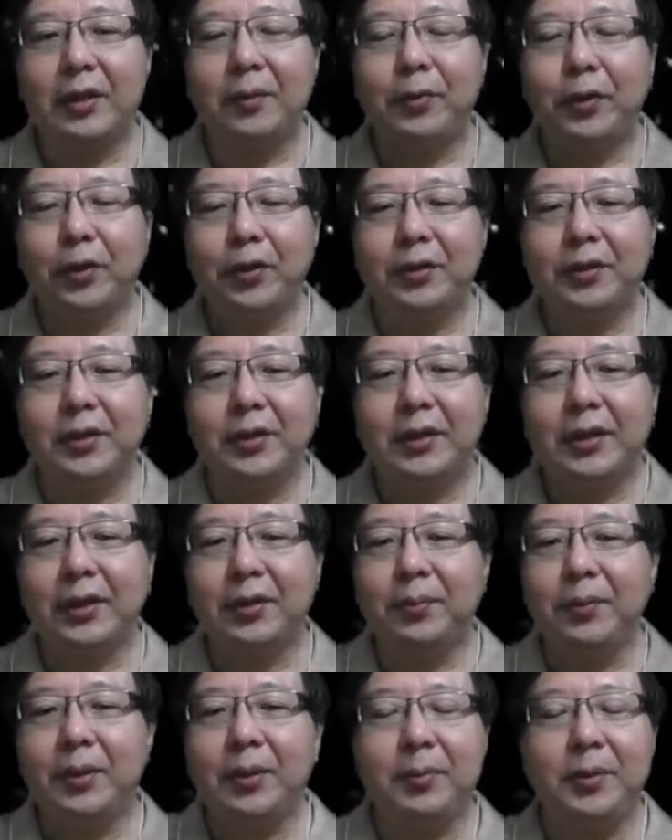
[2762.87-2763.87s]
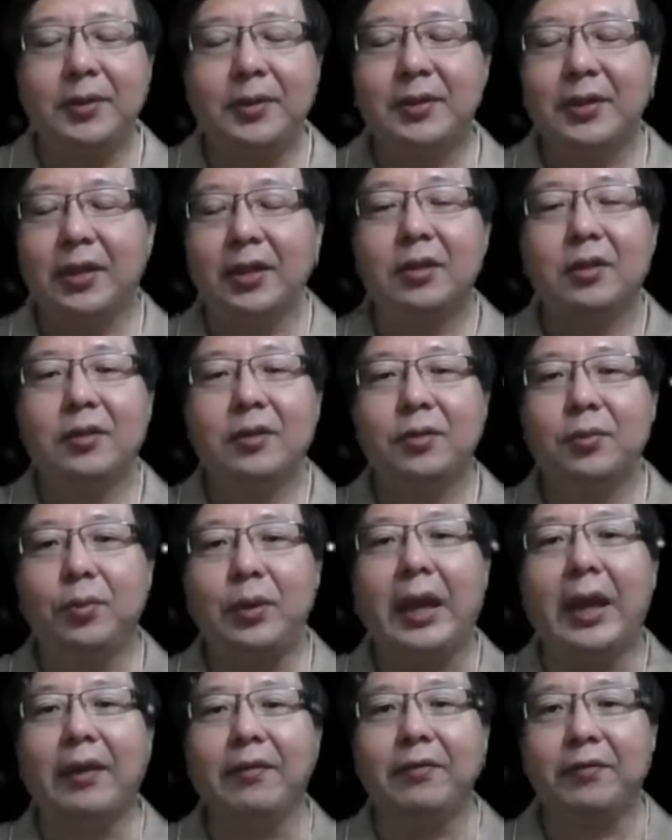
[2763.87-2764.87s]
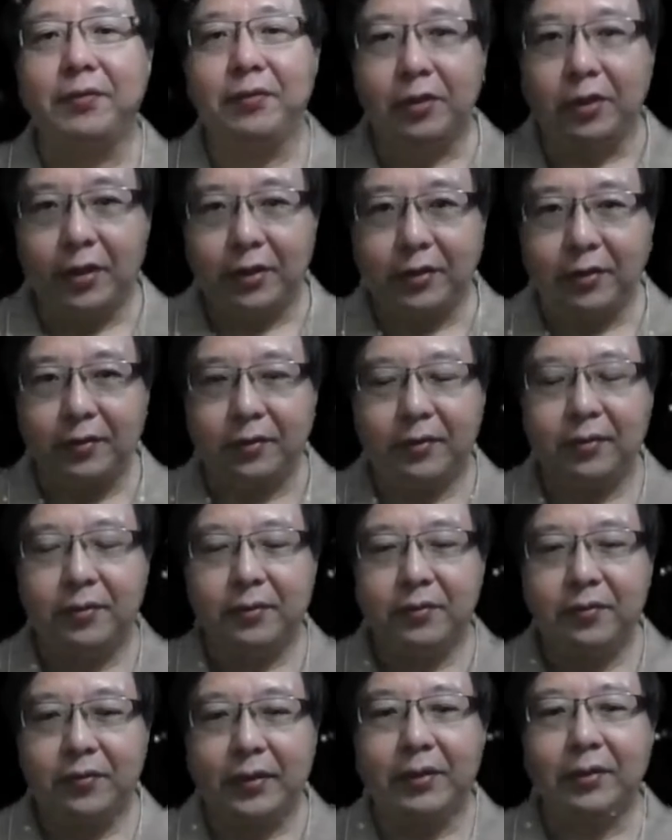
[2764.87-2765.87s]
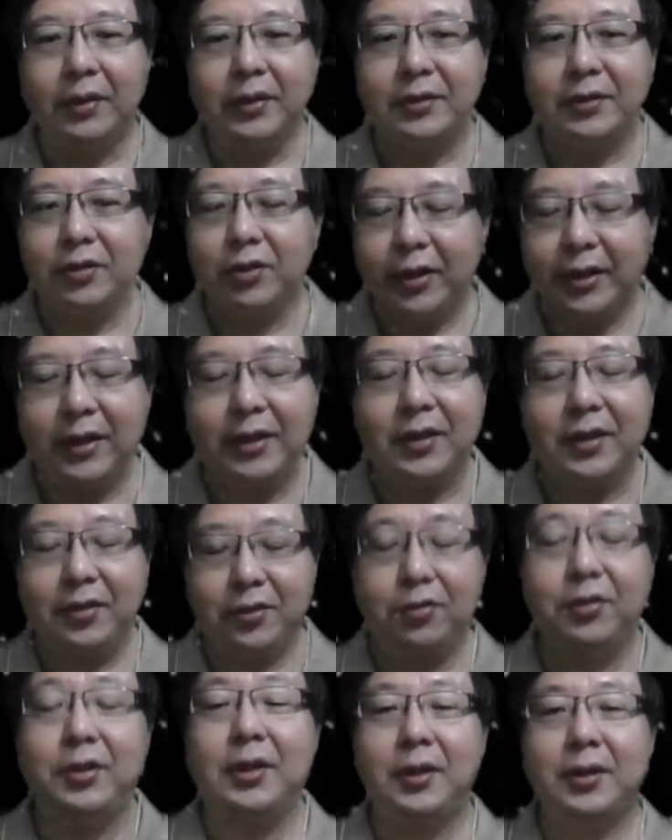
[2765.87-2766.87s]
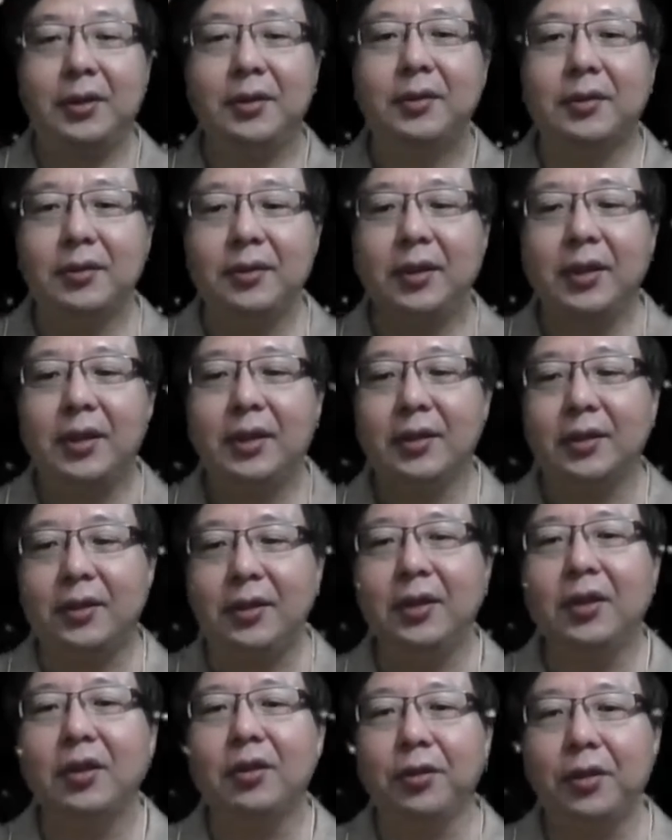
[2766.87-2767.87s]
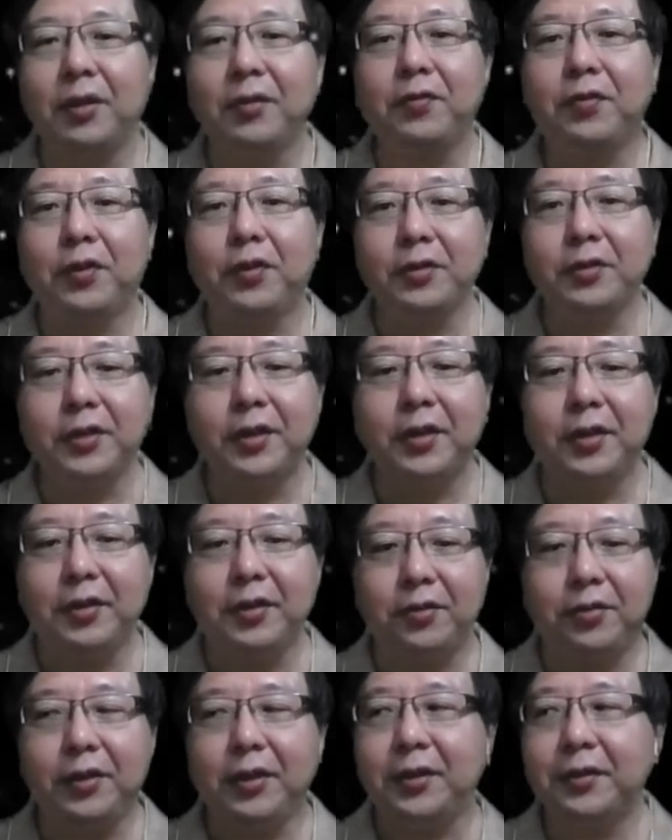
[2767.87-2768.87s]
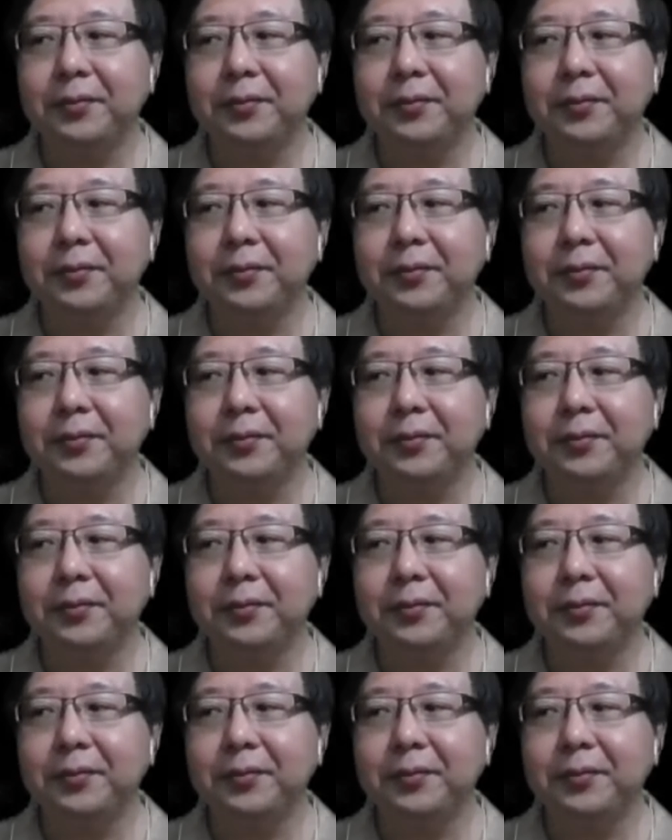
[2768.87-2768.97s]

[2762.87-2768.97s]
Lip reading: pointer, then it means that we have not found, it's not in the tree. Okay, the thing you're looking for is not in the tree.